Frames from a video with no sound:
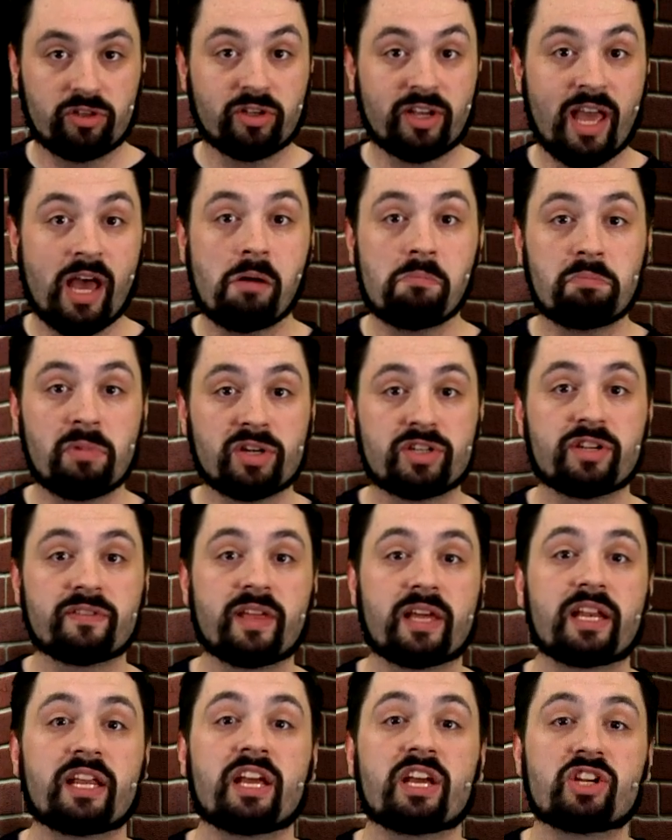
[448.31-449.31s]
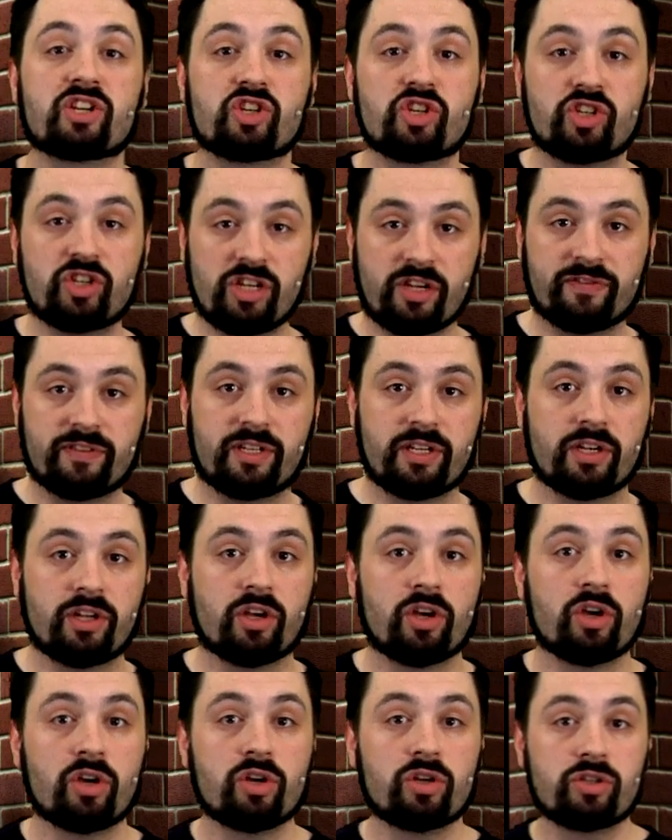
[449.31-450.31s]
Look how much of that has
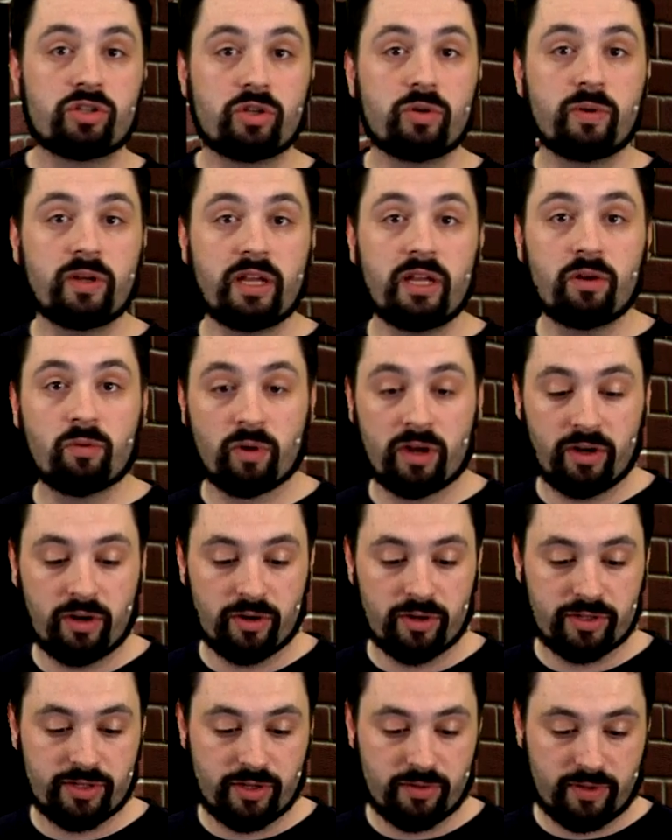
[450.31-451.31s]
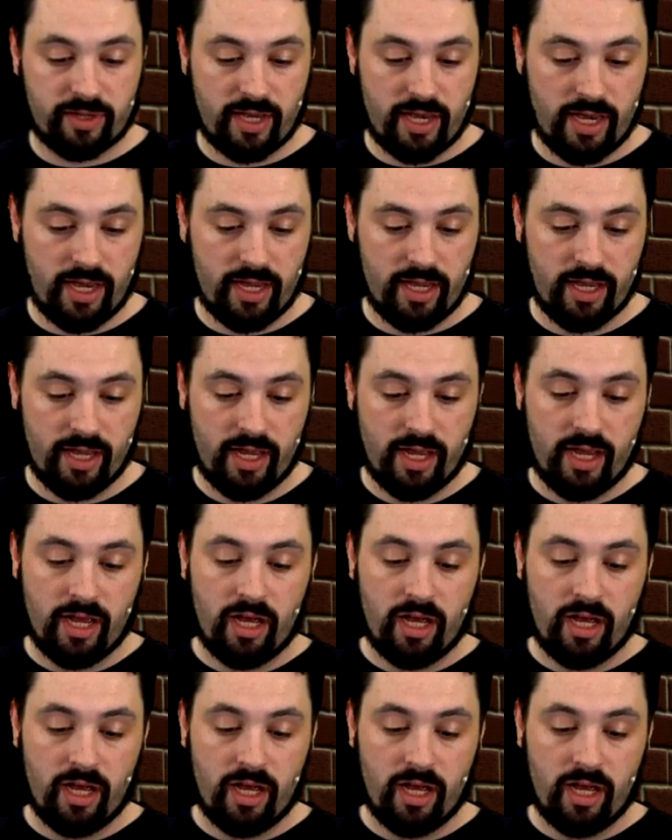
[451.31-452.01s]
shifted to e-readers, okay?